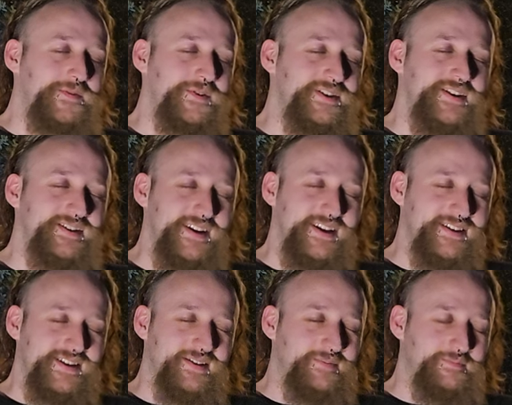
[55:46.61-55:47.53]
first season
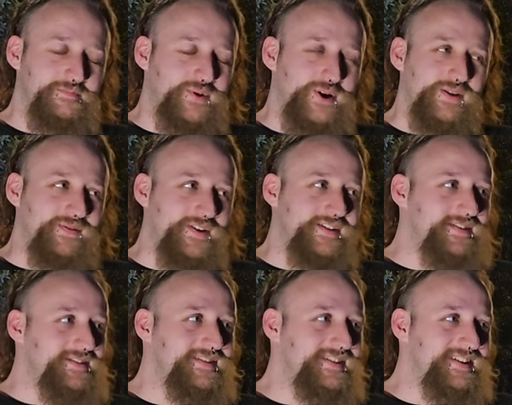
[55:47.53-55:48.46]
isn't part of it.
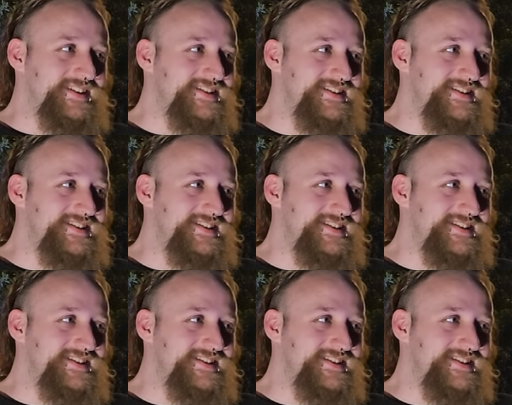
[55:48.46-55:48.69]
It's, yeah,